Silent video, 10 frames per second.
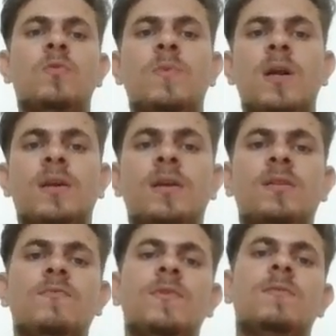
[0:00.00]
to
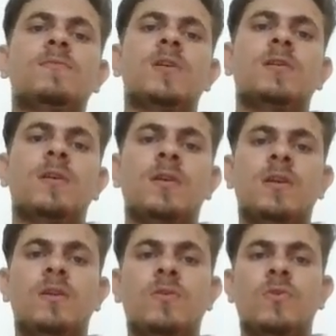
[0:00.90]
market the film
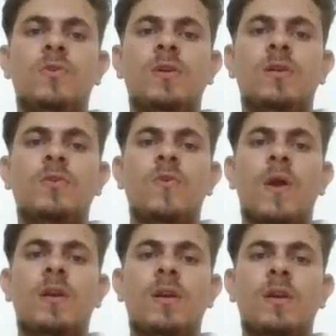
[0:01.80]
gender
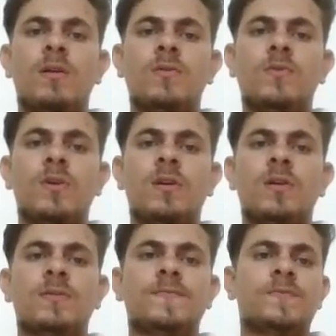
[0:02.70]

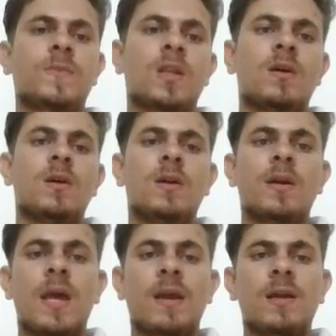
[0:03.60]
neutrally.
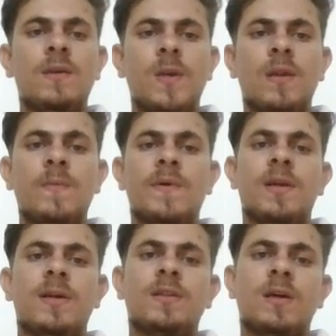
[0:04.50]
Tangled
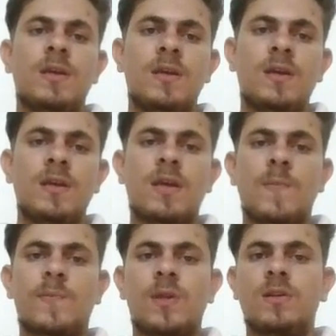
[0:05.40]
premiered at the EI
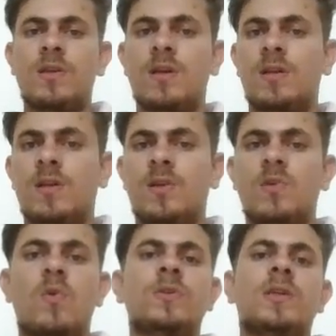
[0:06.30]
Captain Theater
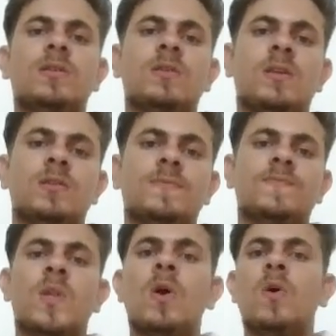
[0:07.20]
in Los Angeles
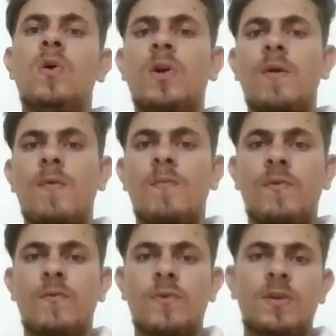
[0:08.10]
on
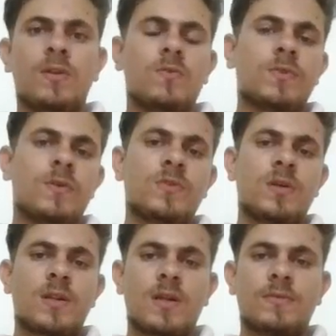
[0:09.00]
November 14,
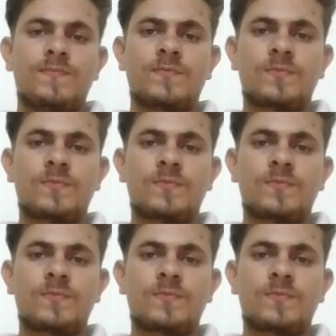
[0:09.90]
2010,